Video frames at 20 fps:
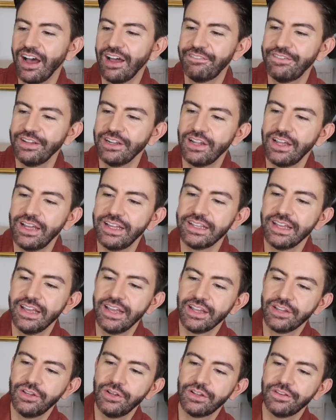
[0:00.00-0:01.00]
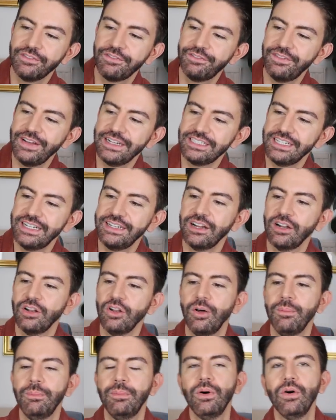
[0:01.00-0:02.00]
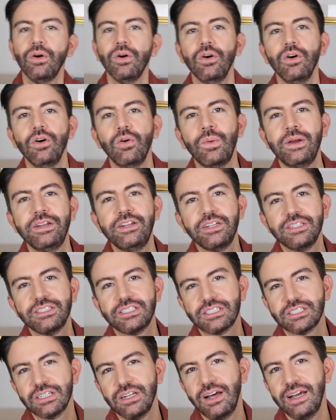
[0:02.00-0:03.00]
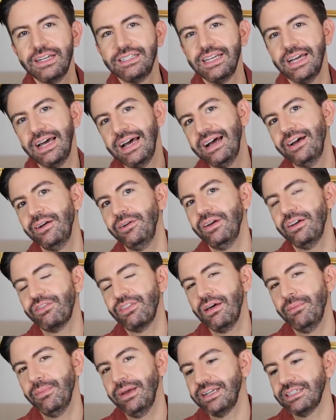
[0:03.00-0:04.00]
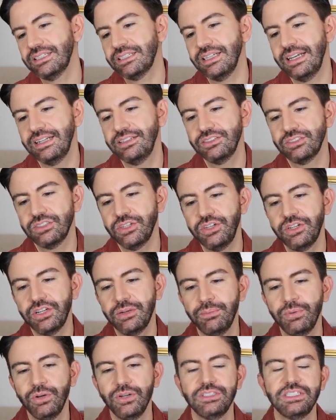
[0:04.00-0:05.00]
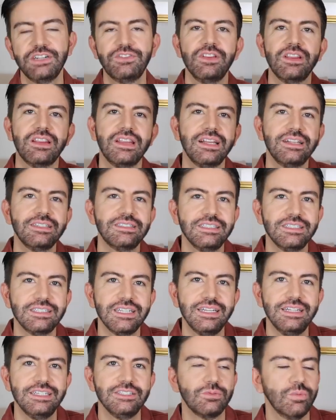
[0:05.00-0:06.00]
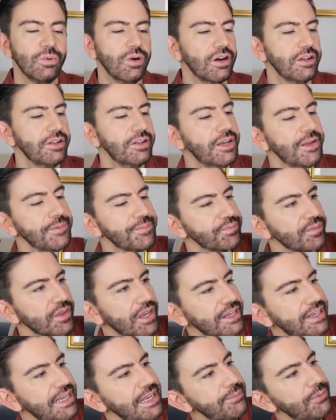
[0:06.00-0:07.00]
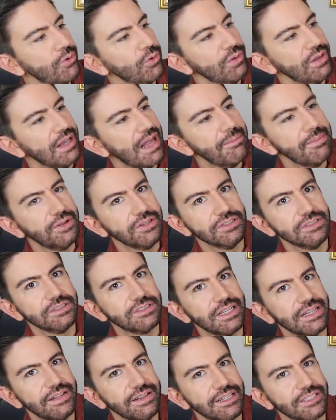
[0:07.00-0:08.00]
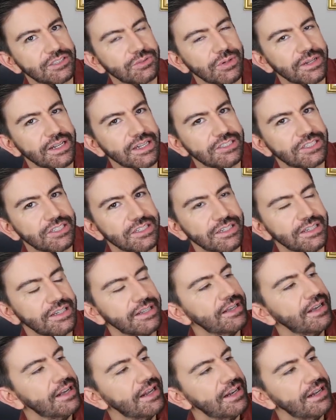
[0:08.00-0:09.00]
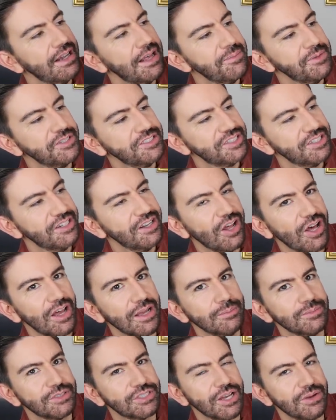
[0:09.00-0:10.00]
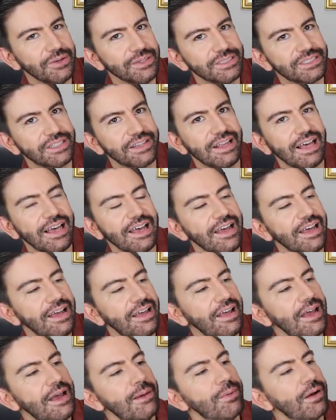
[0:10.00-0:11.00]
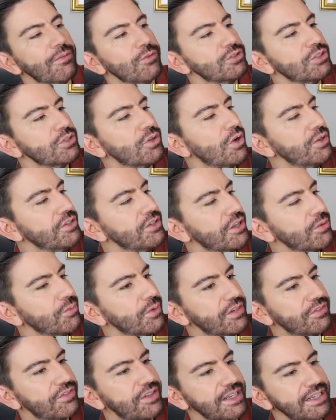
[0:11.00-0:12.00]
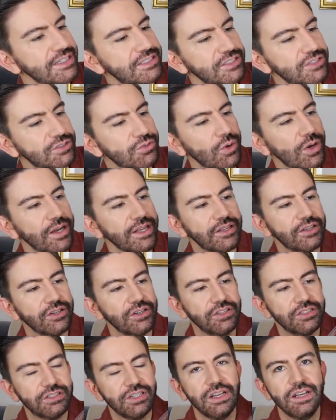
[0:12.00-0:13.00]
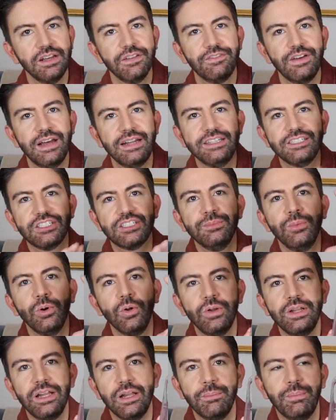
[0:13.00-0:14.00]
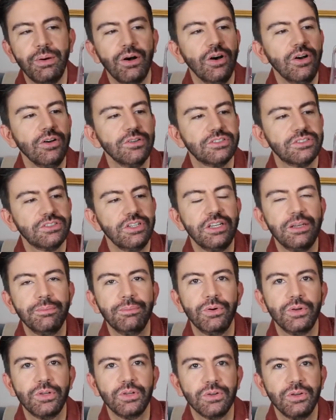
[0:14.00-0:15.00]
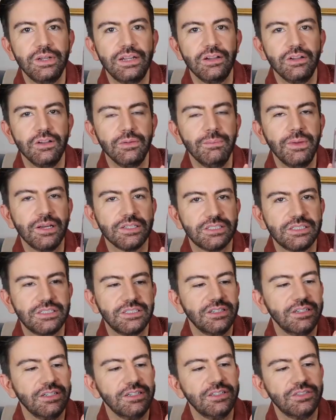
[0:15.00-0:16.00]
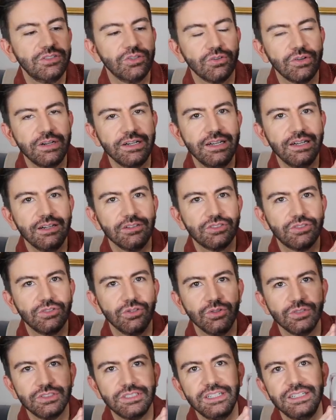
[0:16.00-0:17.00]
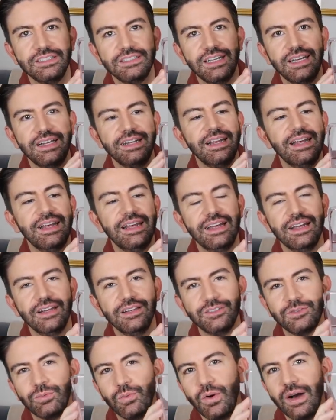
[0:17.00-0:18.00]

I feel like you can fit in a lot more when you can slide it out, if that makes sense. So you can put different things into each one I keep all lemons in this one actually. Lemons and limes go into there. But I've also got another one of these that's quite good for any small little pots. So you can put your little mustards or any little sauces in here as